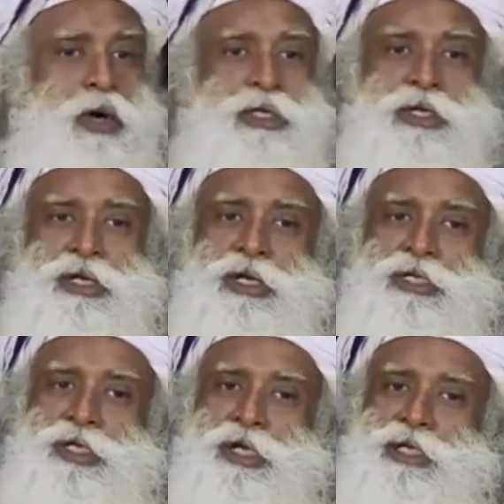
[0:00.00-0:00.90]
other
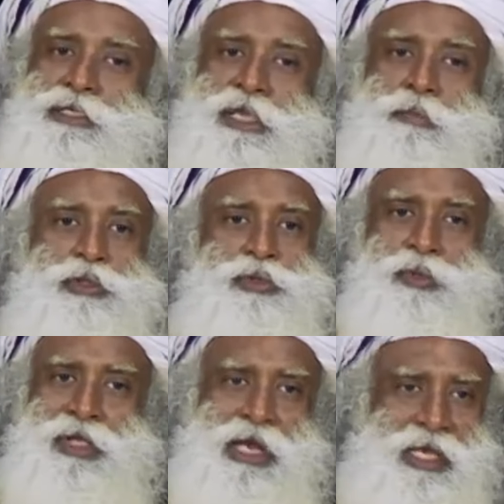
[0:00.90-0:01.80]
creature is able to
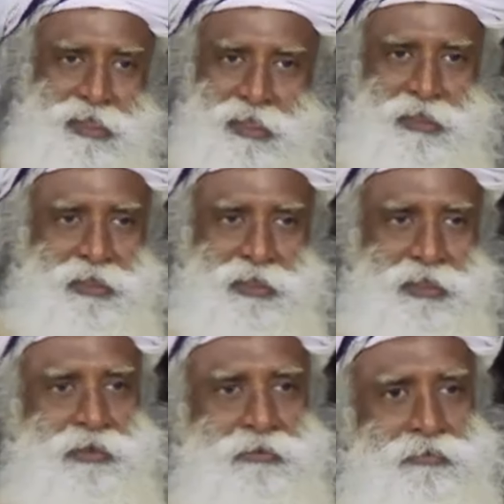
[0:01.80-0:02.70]
realize
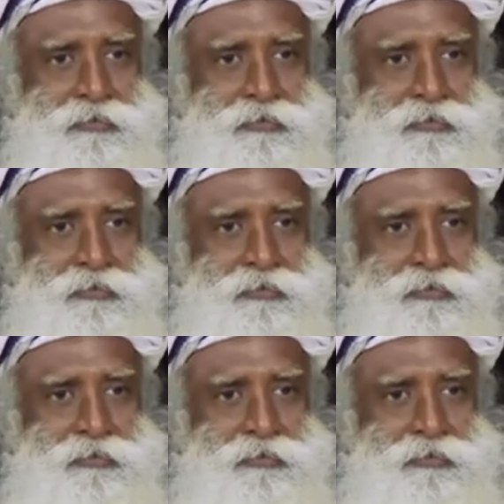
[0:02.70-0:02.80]
this.